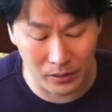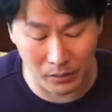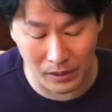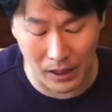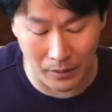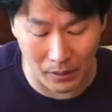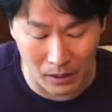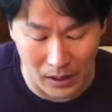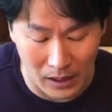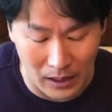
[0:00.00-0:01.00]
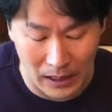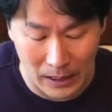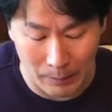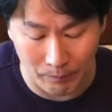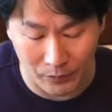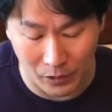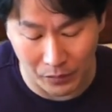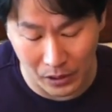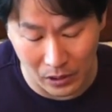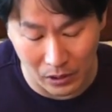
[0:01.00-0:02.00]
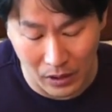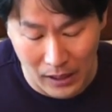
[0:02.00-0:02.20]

to the other Goffriller.